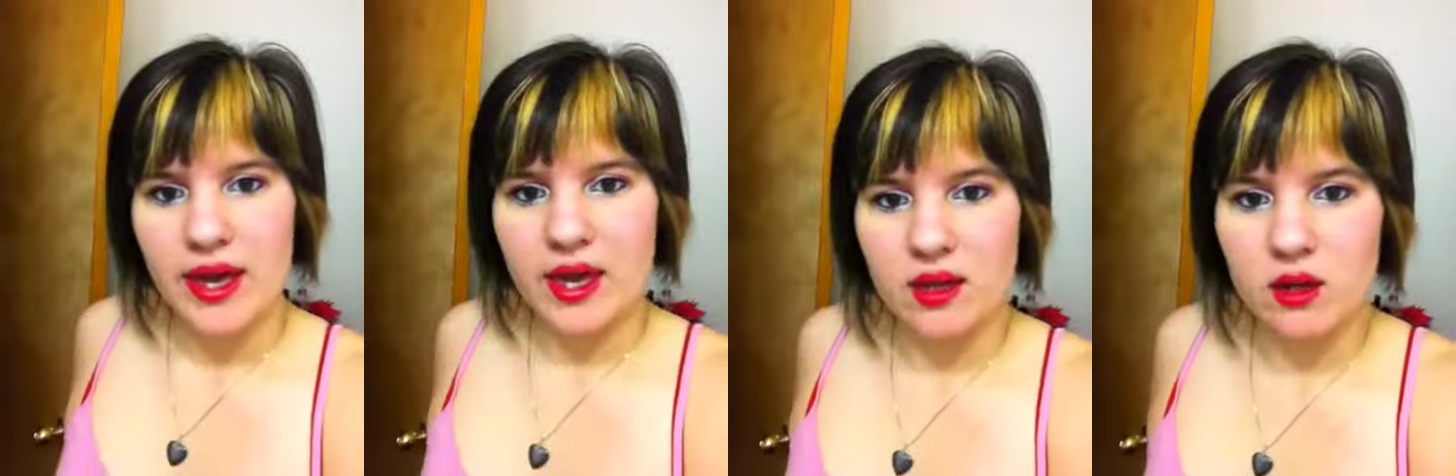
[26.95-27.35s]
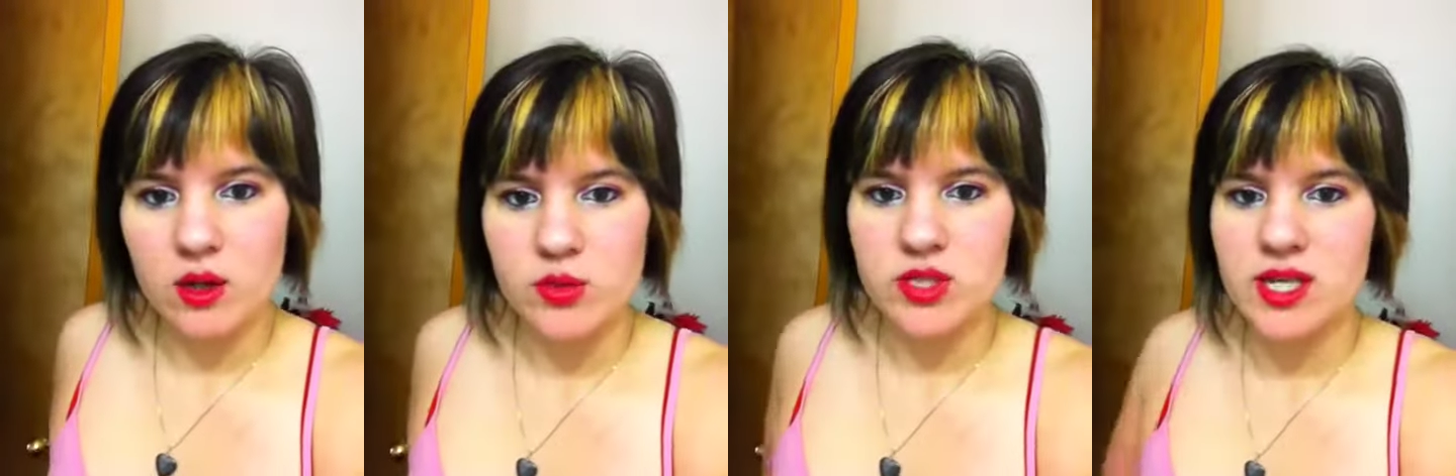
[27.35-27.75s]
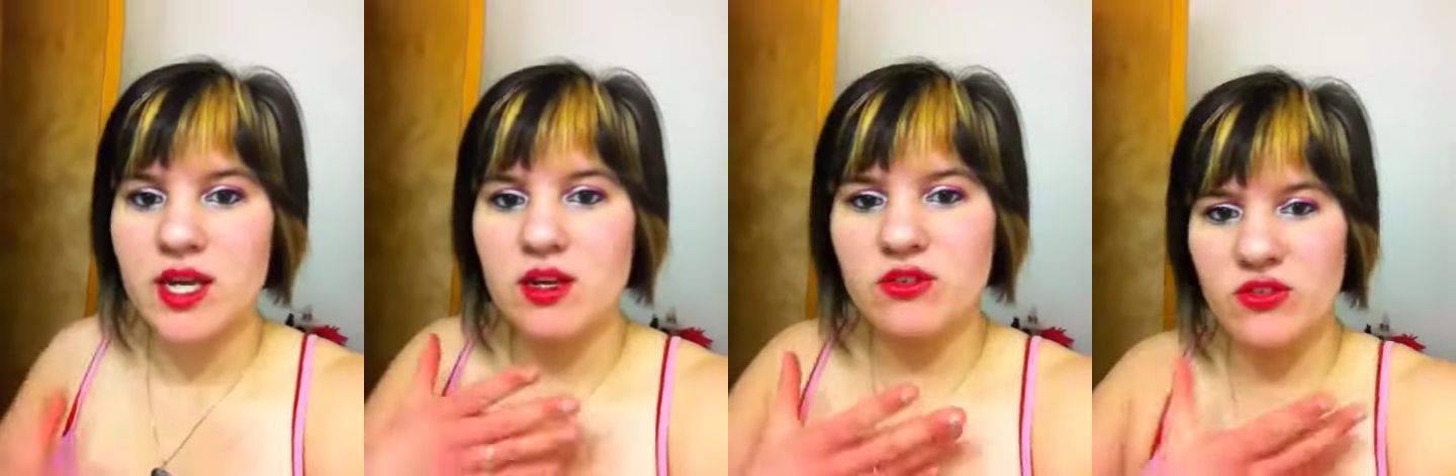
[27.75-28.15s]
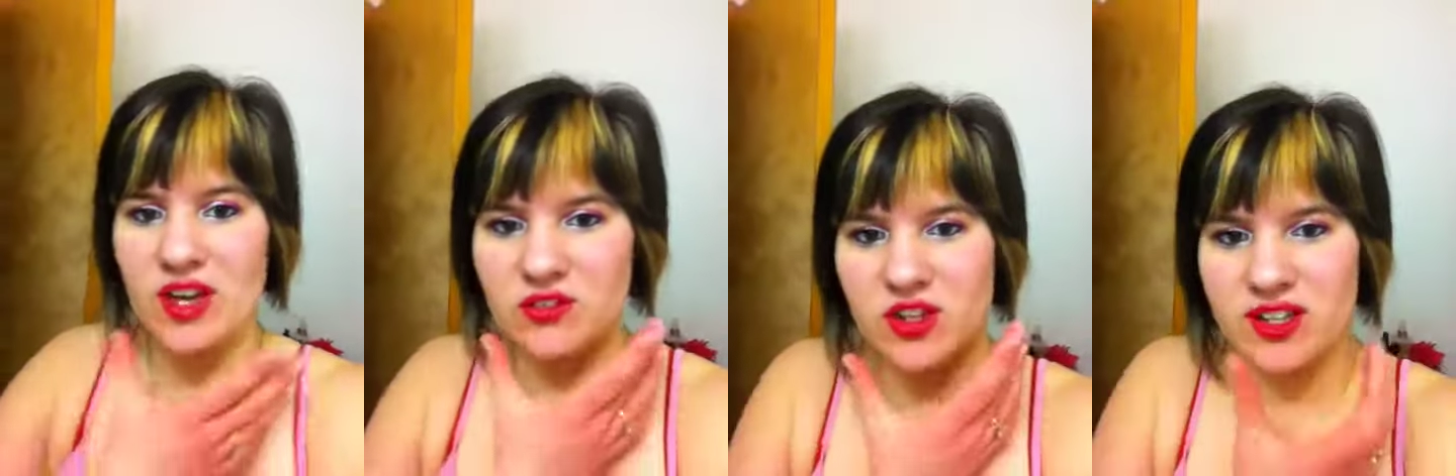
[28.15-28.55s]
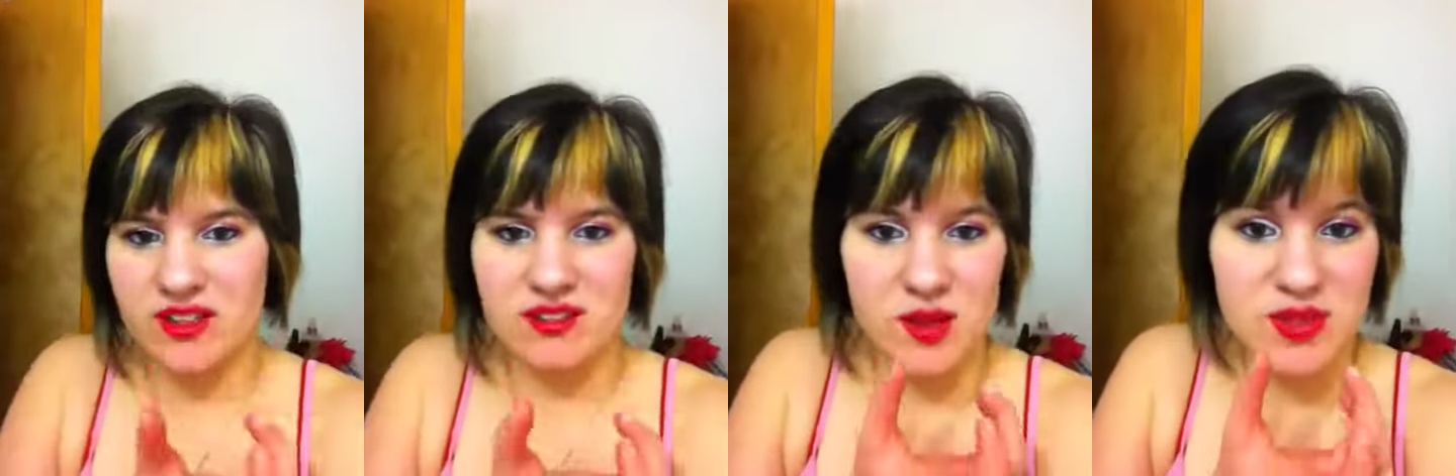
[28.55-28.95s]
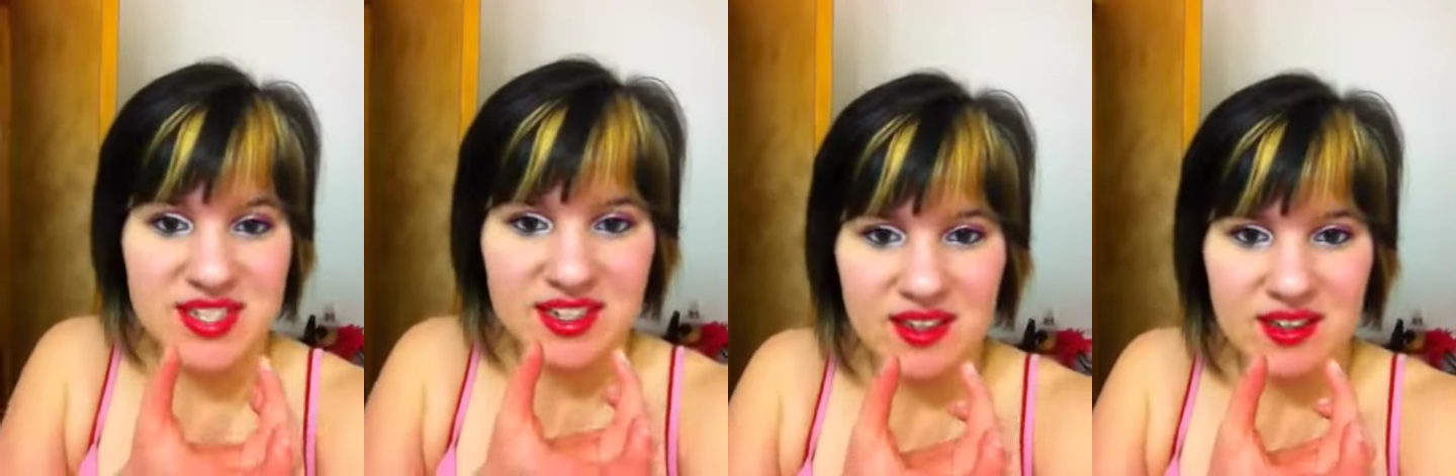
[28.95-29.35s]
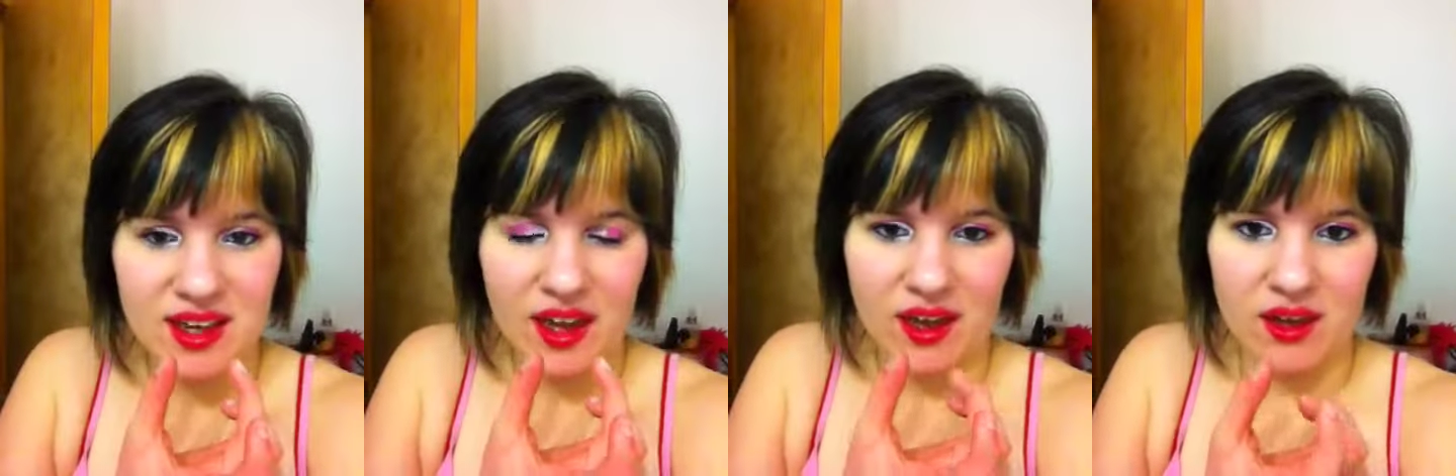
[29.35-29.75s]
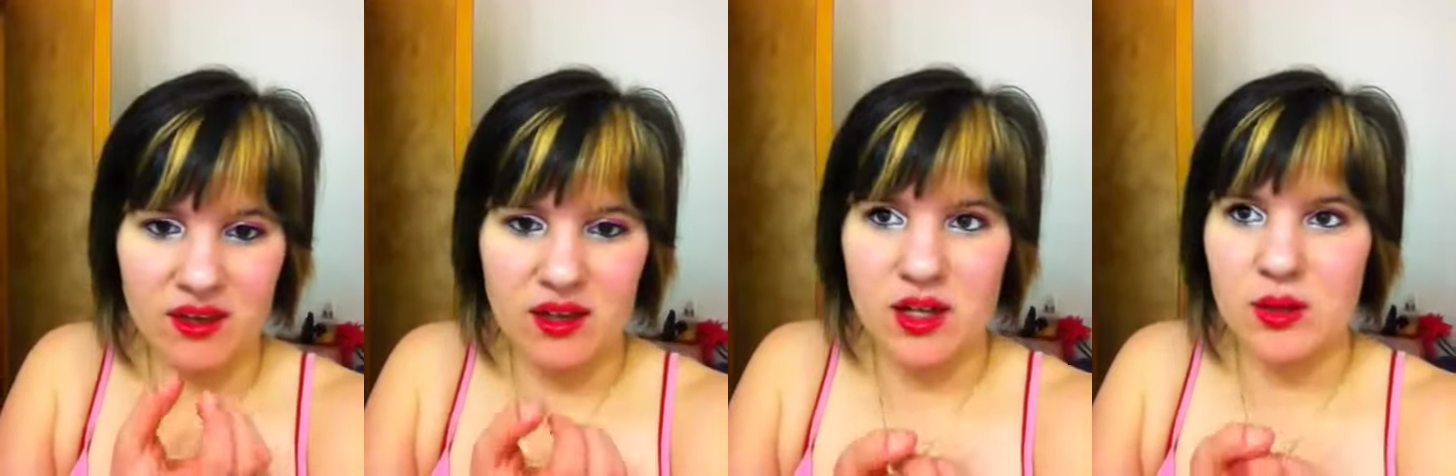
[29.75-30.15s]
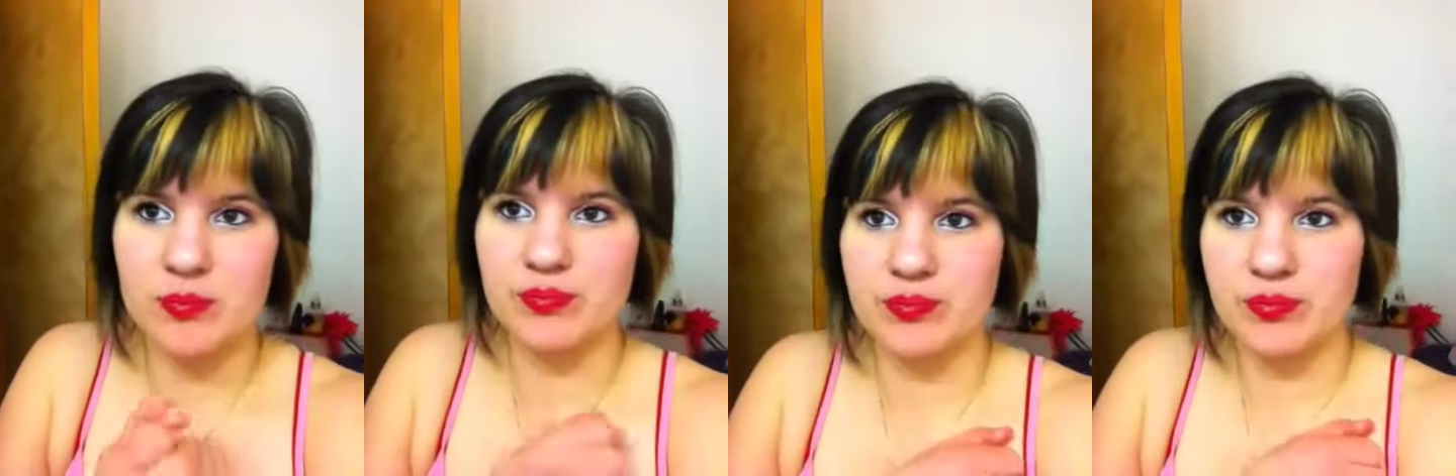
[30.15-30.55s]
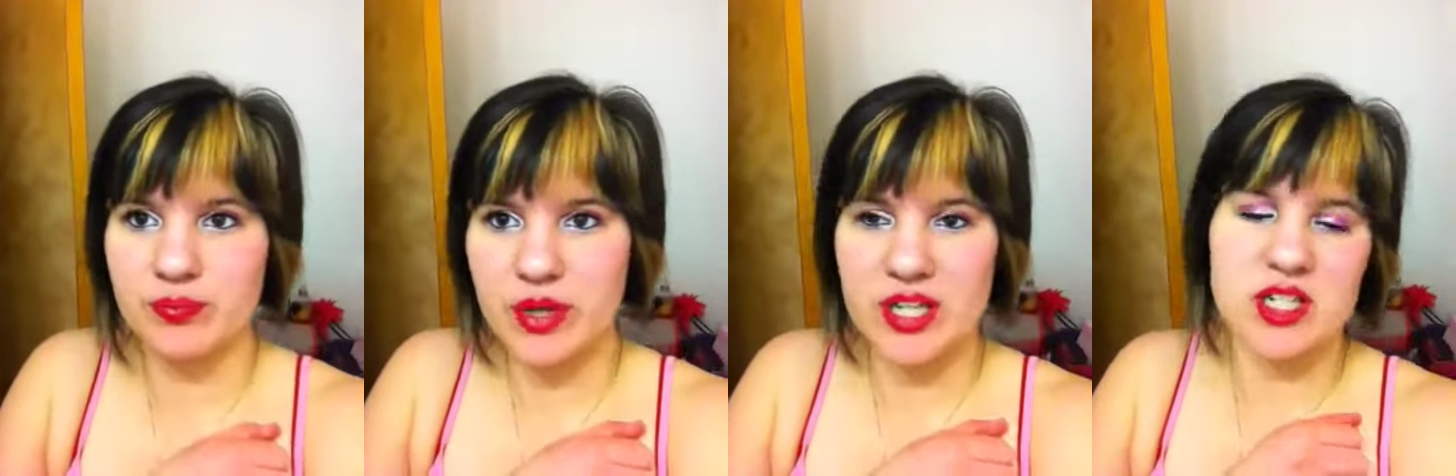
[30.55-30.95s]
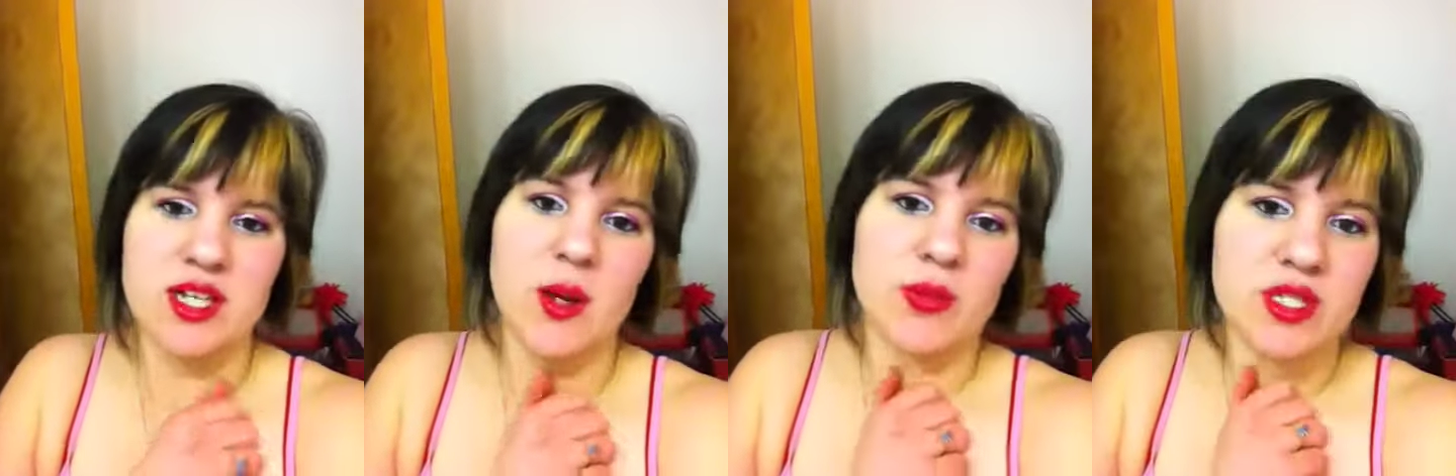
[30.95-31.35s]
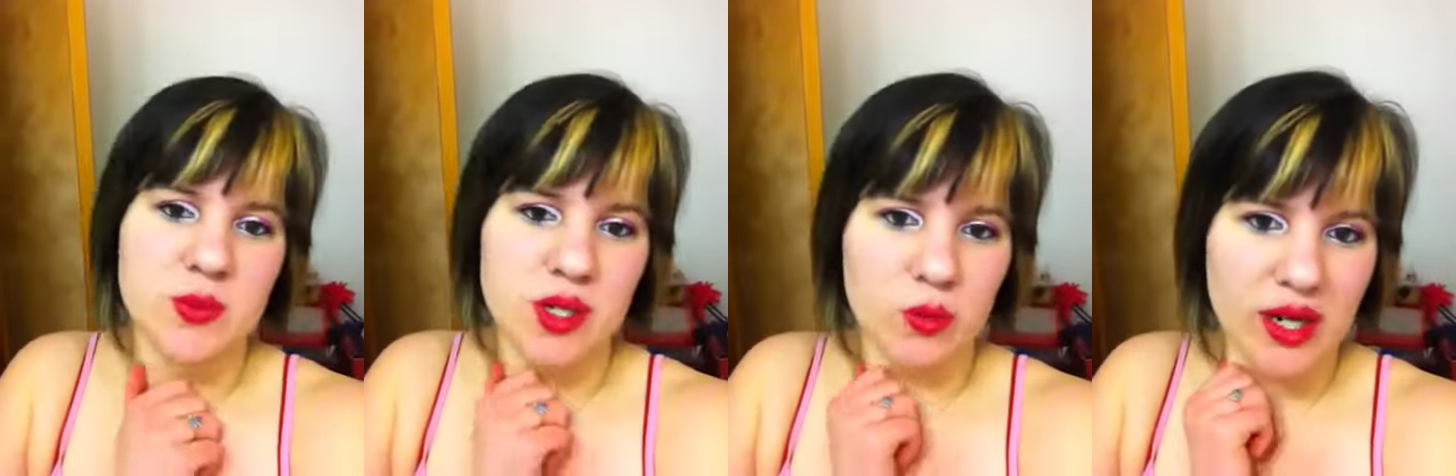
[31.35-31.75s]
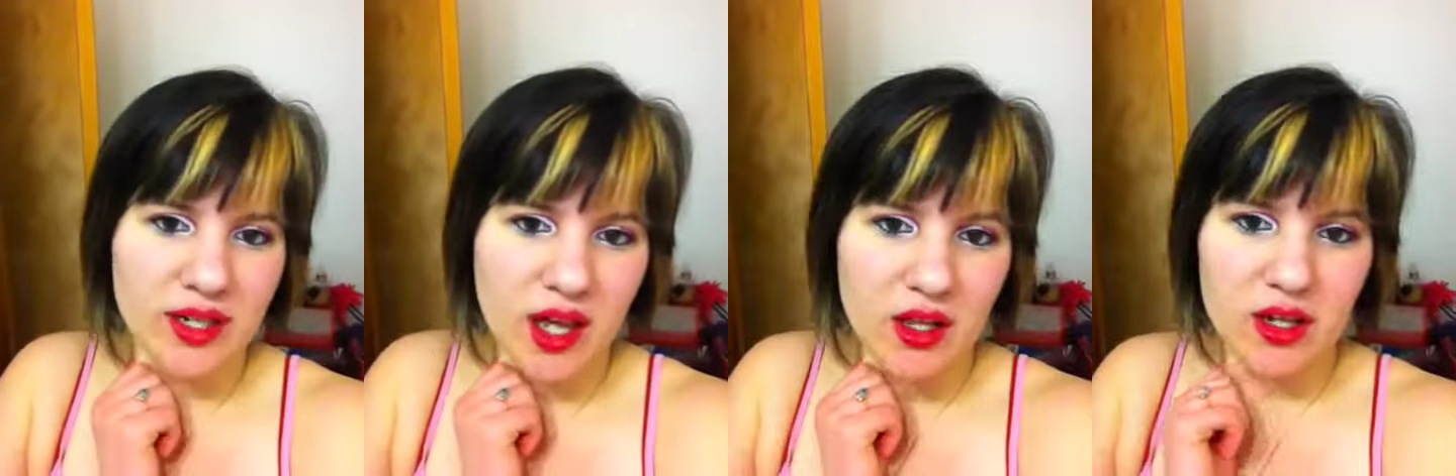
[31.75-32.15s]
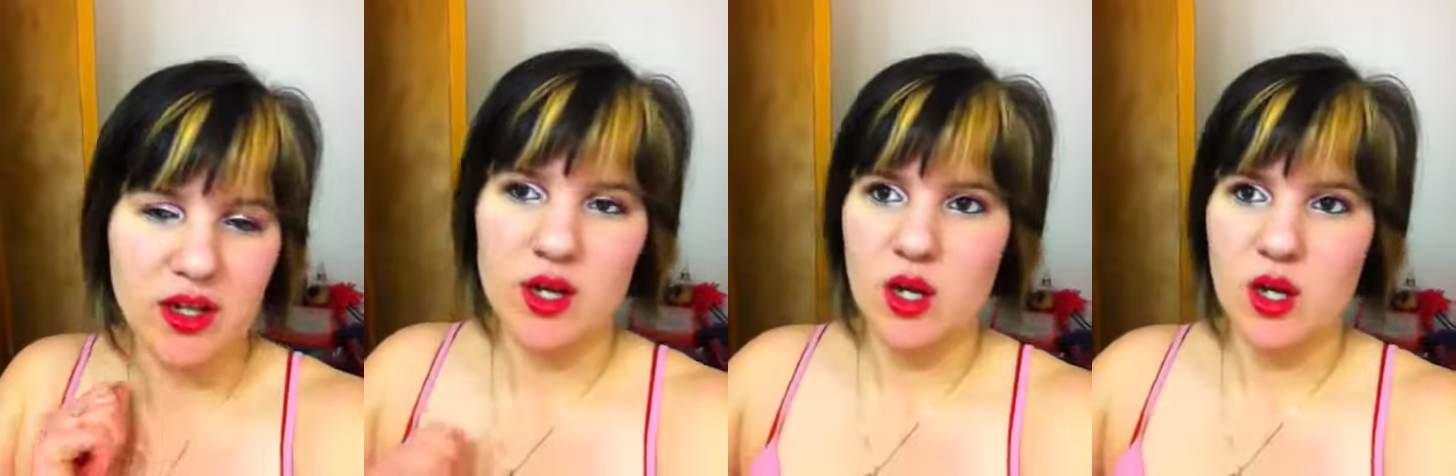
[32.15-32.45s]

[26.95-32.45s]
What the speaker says: And just take your favorite lipstick, and mine just happens to be a red color.